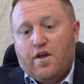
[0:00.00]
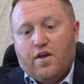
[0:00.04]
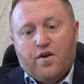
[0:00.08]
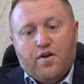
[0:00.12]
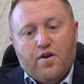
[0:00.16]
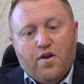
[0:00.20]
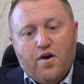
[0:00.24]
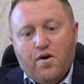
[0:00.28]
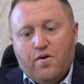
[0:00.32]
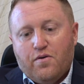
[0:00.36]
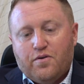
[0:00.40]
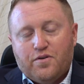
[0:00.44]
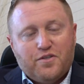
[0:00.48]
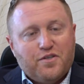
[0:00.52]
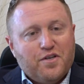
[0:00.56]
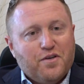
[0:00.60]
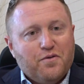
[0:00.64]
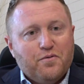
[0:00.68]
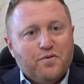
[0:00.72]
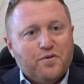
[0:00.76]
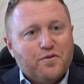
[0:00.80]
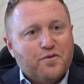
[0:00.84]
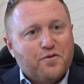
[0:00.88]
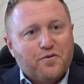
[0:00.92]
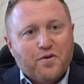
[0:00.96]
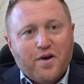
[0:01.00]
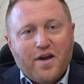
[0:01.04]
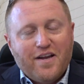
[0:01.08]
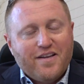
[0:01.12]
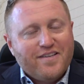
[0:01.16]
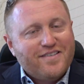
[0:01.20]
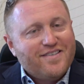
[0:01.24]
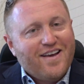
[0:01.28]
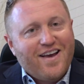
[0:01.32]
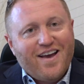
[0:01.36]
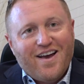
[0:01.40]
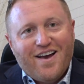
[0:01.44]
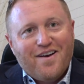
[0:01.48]
No, it was
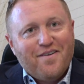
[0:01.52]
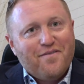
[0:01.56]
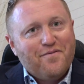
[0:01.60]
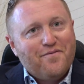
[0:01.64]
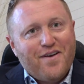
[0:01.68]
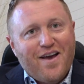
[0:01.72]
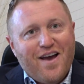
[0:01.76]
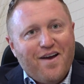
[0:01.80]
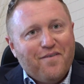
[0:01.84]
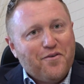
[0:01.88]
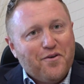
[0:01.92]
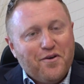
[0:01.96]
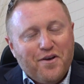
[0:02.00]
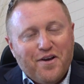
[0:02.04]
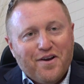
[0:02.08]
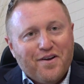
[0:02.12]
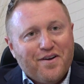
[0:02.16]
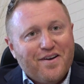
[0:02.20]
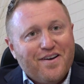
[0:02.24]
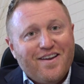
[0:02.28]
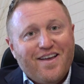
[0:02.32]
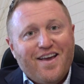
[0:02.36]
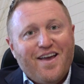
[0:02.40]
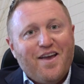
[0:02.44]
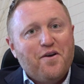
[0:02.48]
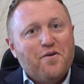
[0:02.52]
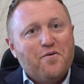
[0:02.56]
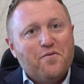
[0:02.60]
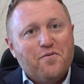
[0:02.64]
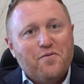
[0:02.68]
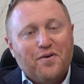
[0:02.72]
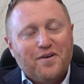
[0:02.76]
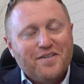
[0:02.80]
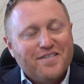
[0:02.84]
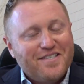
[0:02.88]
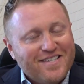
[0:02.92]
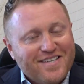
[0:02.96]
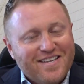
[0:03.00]
great to have you here today.
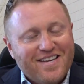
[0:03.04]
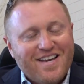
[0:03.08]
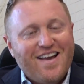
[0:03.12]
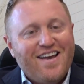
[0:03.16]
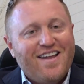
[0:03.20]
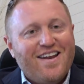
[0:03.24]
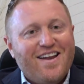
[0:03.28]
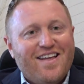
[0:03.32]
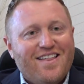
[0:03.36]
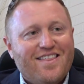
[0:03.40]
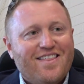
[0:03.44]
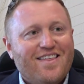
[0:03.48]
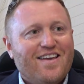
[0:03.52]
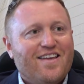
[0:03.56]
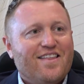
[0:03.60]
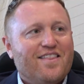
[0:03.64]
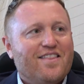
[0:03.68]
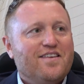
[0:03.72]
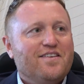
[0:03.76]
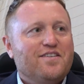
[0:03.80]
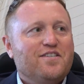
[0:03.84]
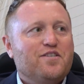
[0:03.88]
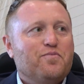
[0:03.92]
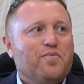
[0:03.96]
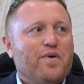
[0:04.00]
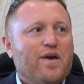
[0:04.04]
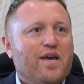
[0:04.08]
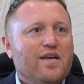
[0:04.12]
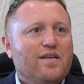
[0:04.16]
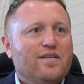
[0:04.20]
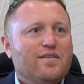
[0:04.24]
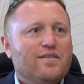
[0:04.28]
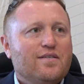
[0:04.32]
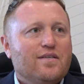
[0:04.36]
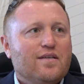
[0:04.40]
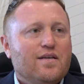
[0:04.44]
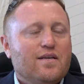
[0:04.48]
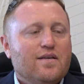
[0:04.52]
Once again, I think this
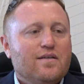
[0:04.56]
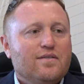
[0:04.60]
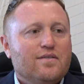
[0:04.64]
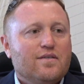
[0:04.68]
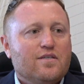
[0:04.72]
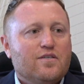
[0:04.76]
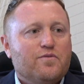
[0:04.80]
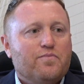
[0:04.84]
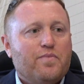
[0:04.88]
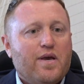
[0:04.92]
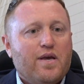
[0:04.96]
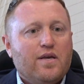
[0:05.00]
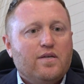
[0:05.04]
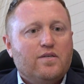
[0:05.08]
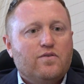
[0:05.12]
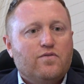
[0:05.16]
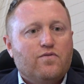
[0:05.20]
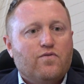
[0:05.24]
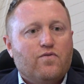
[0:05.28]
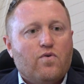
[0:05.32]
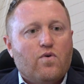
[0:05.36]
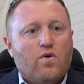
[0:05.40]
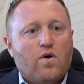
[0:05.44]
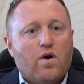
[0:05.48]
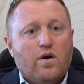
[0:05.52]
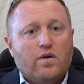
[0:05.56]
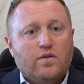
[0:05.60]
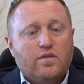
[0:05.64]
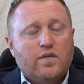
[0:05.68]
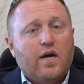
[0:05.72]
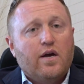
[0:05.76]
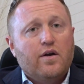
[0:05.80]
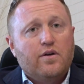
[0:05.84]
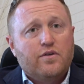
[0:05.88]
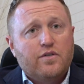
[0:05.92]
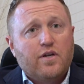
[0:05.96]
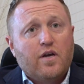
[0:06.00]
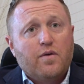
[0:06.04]
space is a space for our
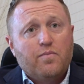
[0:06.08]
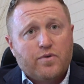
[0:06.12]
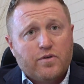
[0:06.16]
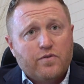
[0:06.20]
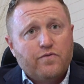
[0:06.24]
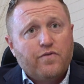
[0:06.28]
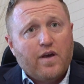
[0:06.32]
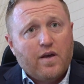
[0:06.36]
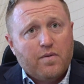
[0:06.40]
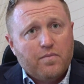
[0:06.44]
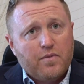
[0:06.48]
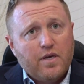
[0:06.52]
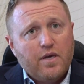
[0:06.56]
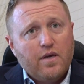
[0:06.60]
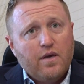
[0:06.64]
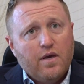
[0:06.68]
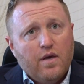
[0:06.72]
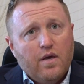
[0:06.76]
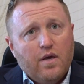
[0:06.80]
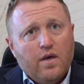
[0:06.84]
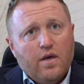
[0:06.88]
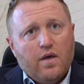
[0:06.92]
entire Cypress family.